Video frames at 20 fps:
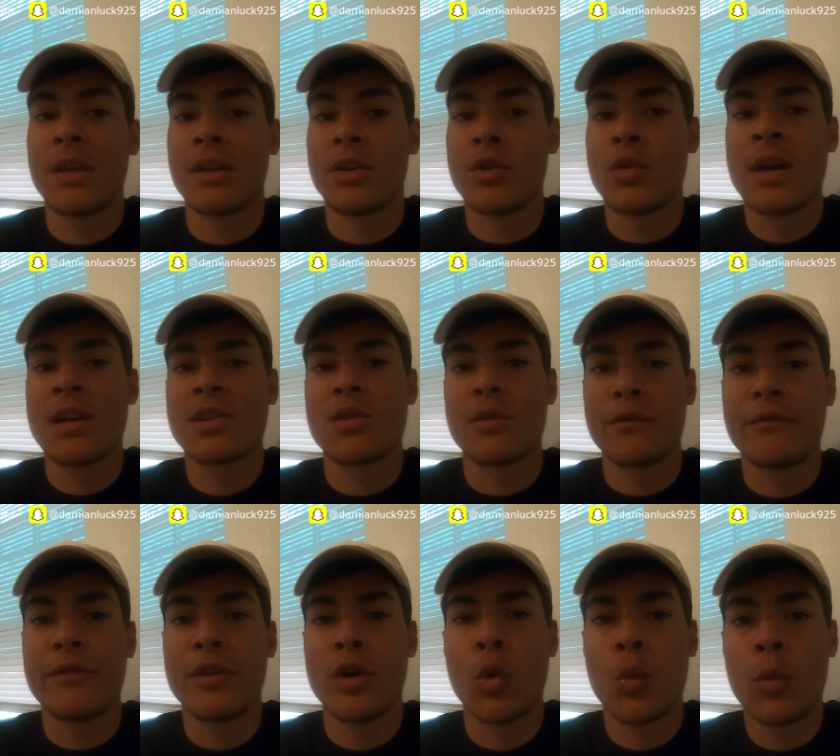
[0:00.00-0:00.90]
And you guys are
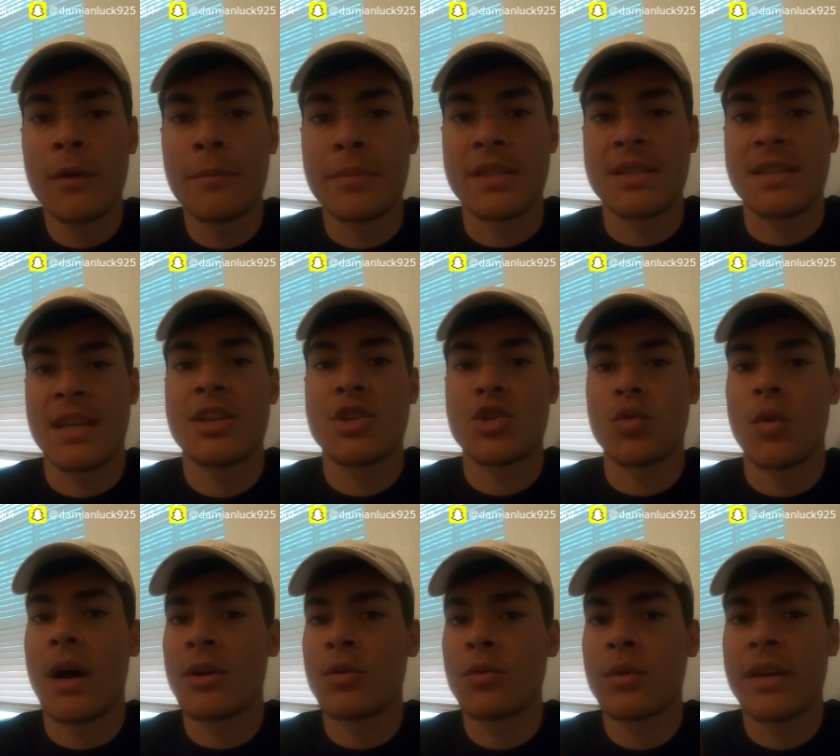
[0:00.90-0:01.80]
filled with
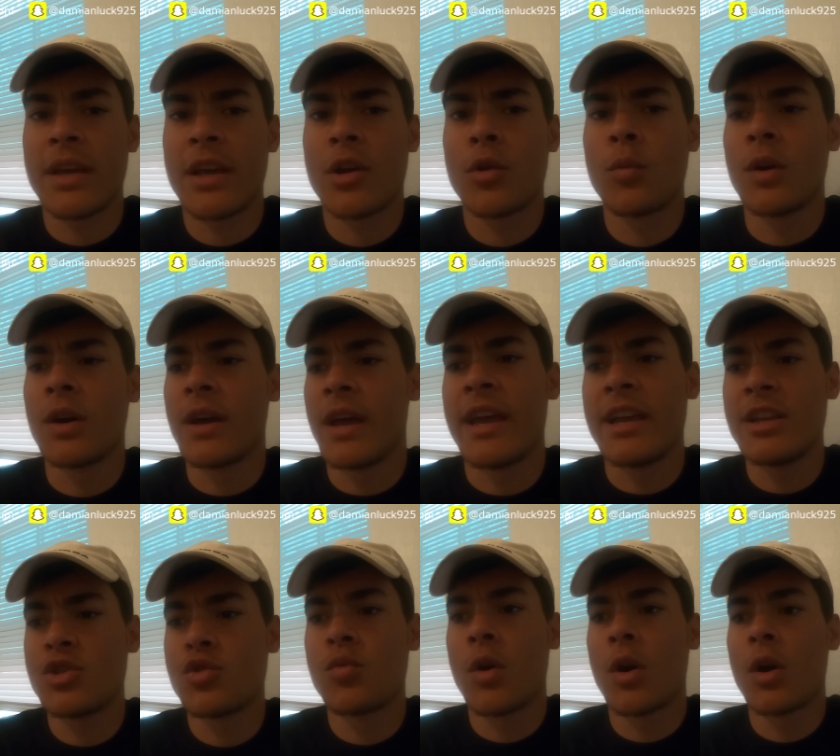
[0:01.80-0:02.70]
potential. I don't care what
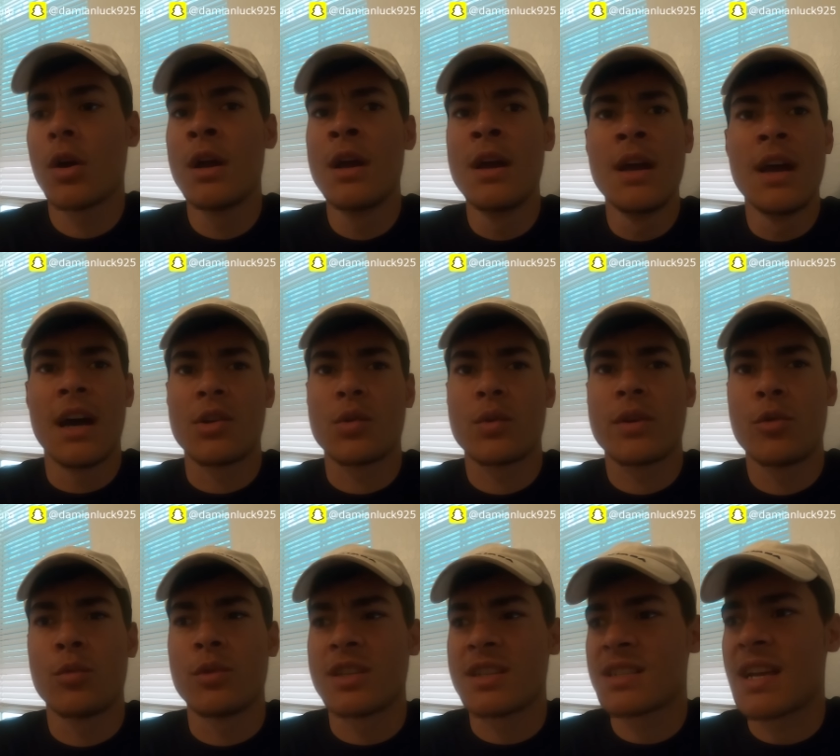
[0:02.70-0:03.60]
age you are. I don't
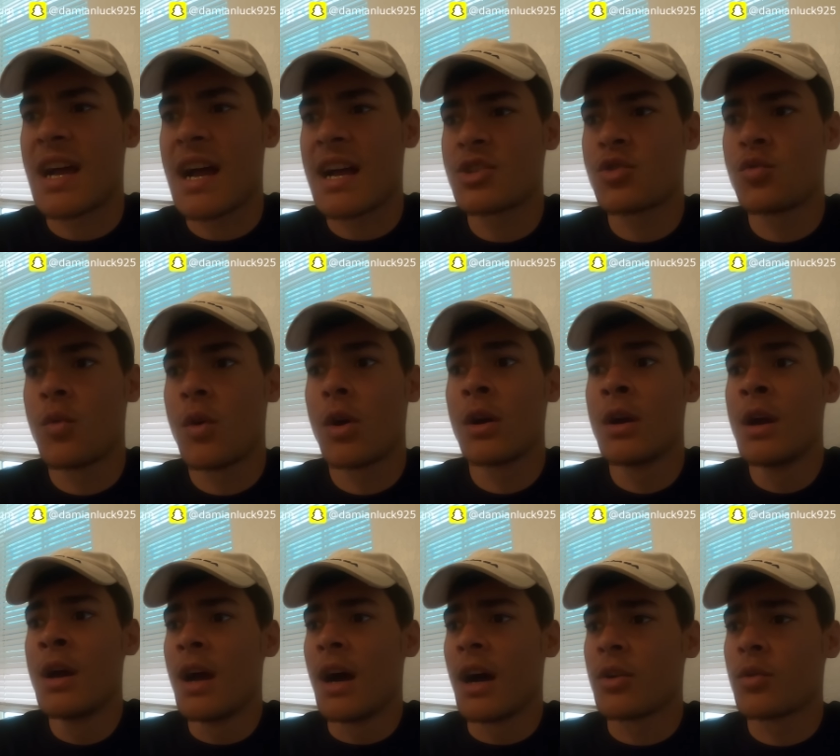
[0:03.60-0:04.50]
care what size you are.
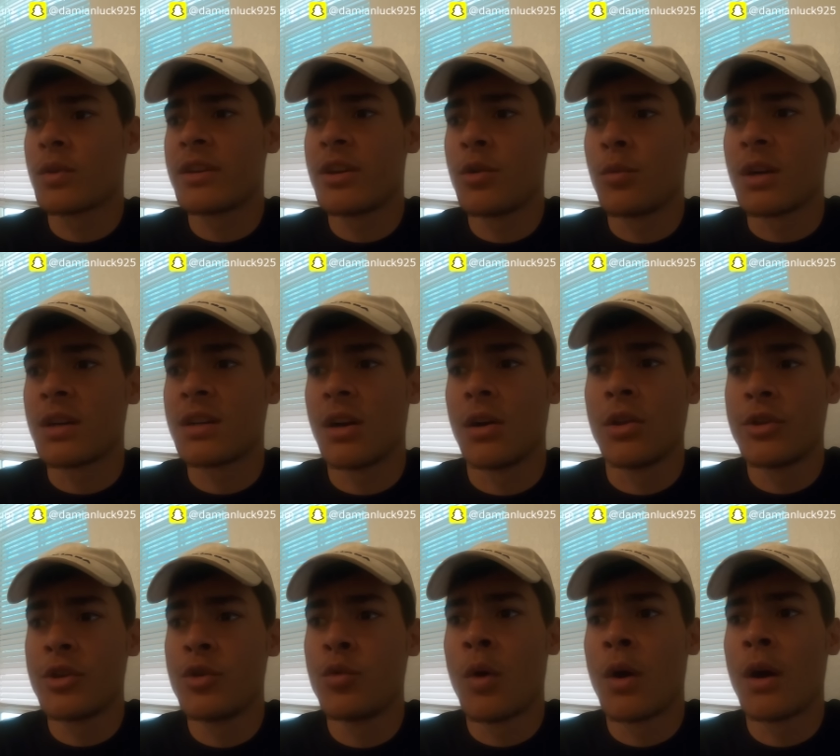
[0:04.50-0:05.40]
I don't care what
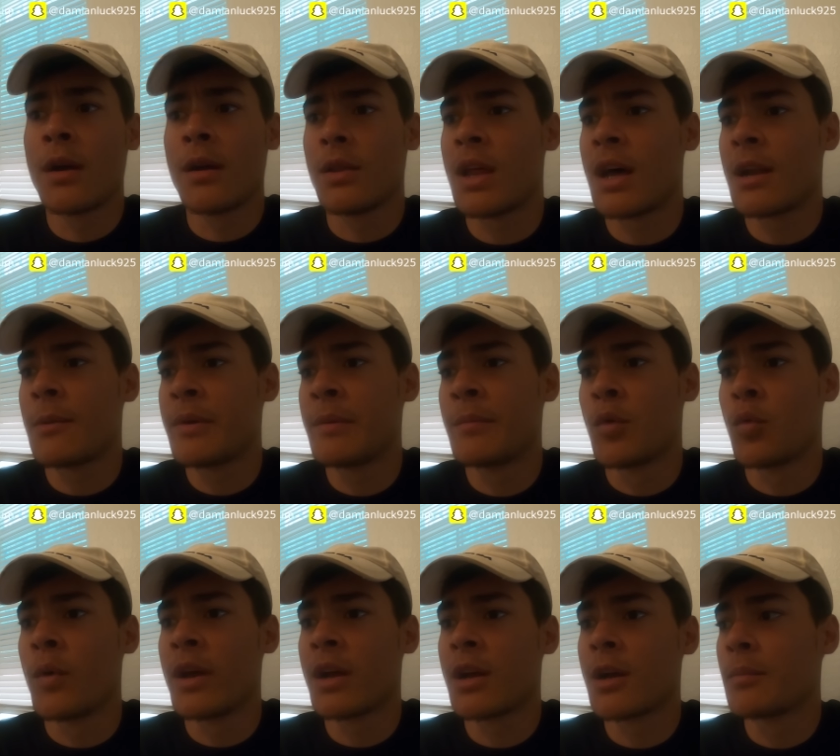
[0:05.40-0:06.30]
color you are. A lot of people
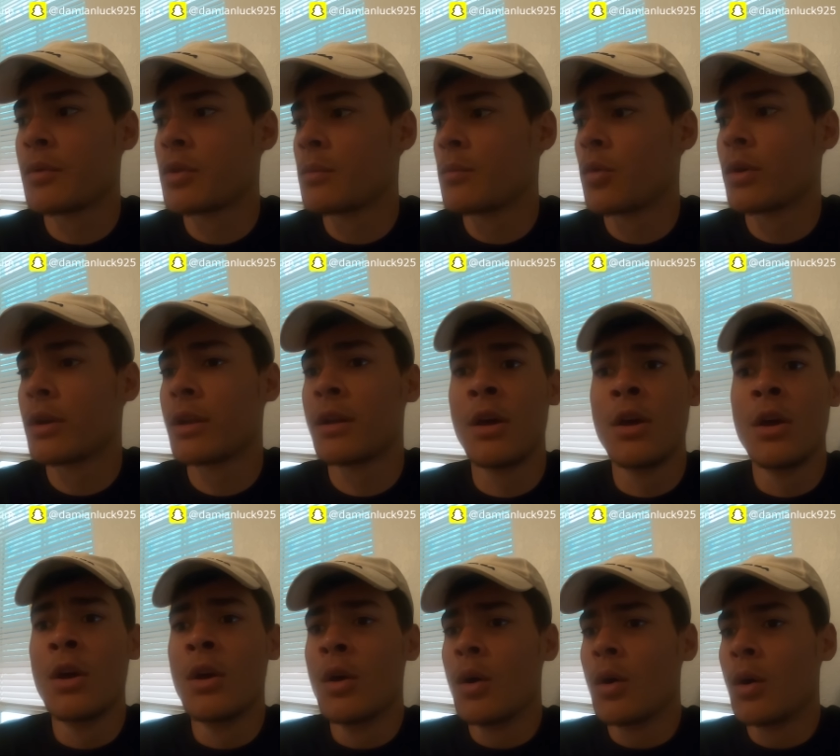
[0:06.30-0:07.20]
wake up in the morning,
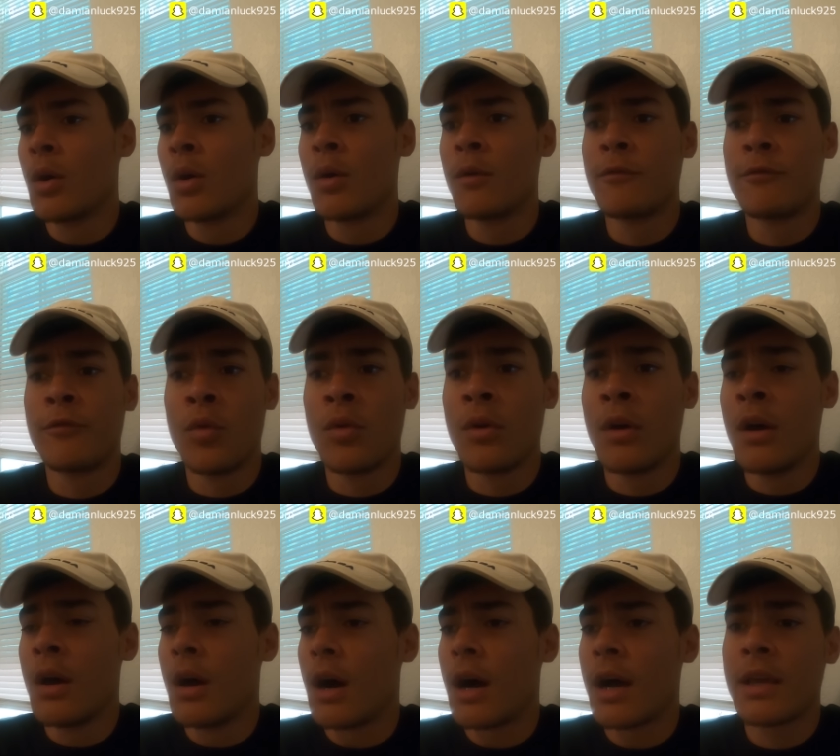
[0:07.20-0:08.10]
oh, fool,
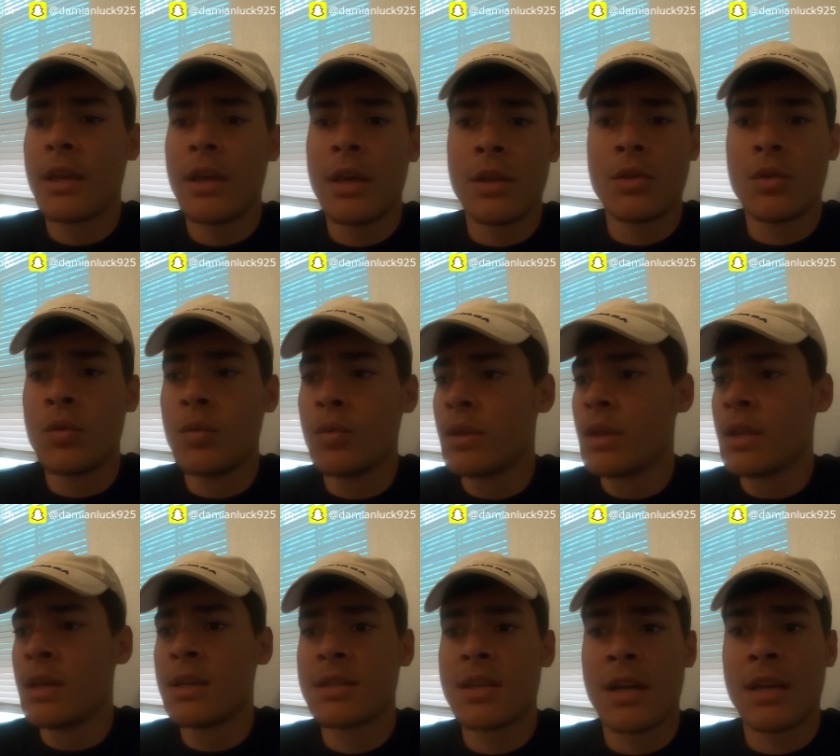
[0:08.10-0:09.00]
I can't do
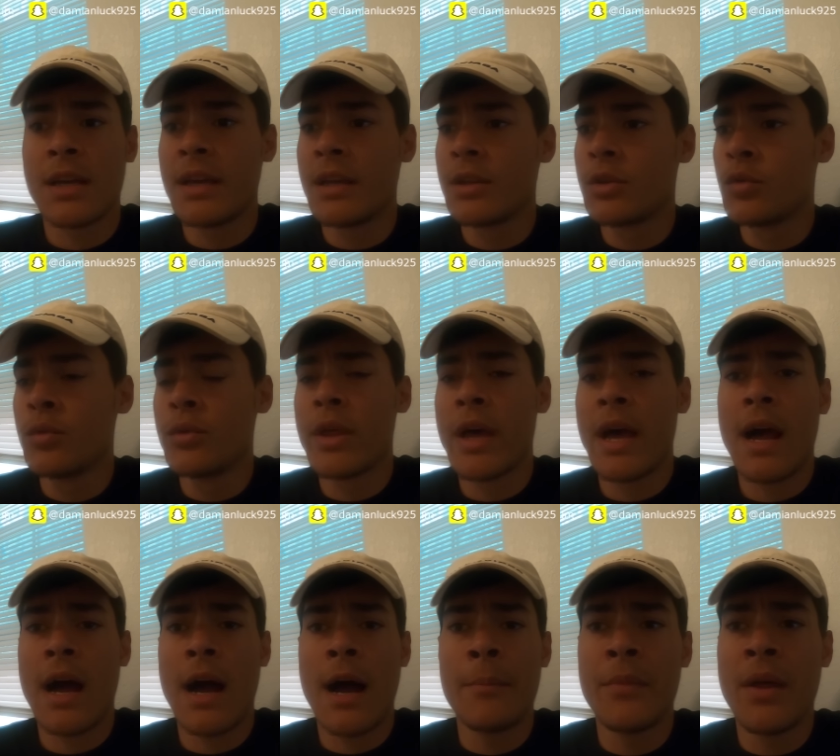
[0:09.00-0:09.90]
this. I can't do
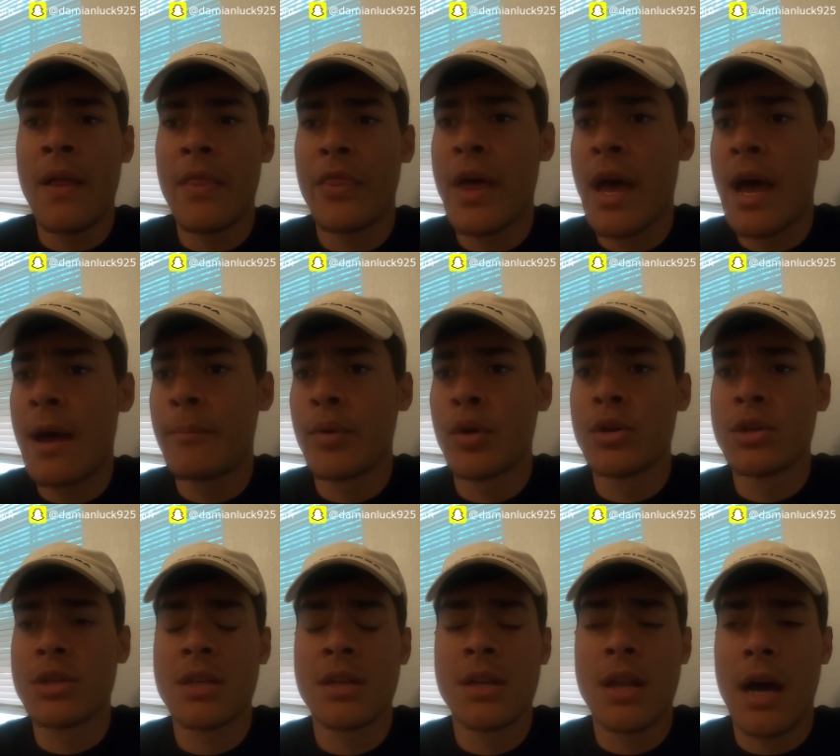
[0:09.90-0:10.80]
that. I'm not that
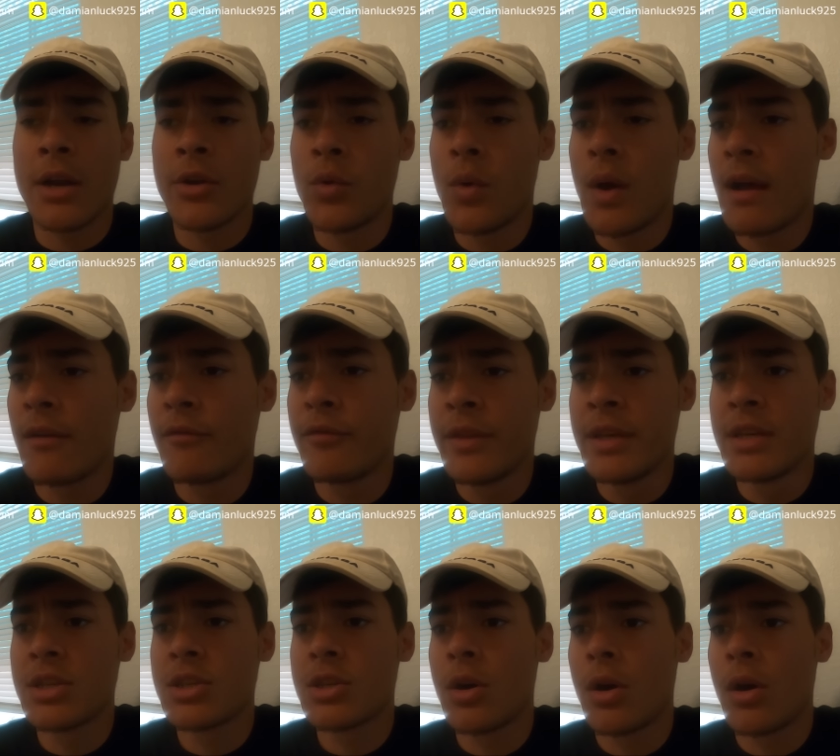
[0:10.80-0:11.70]
person. I don't have
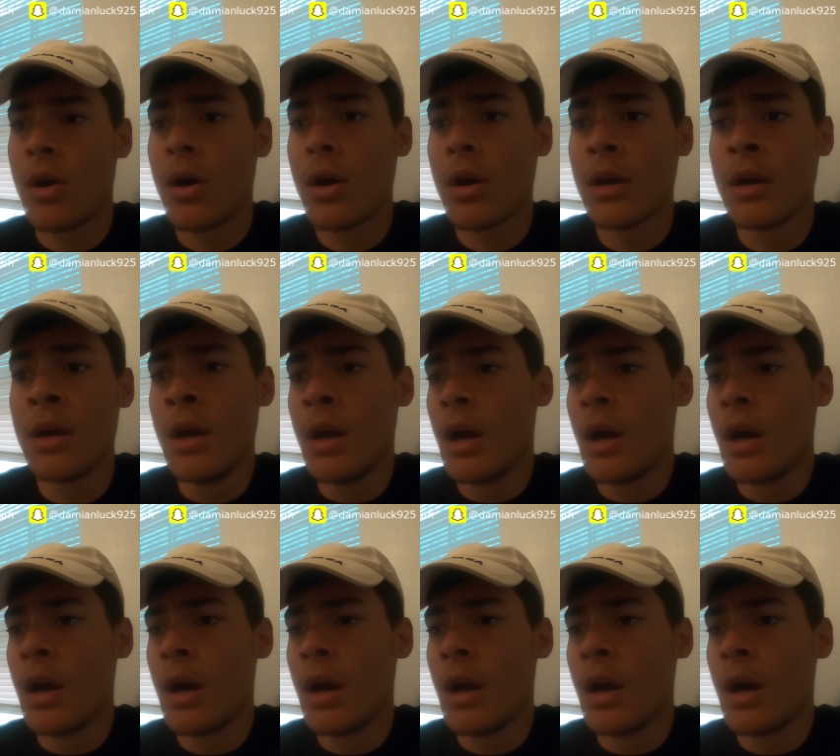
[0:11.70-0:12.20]
this car.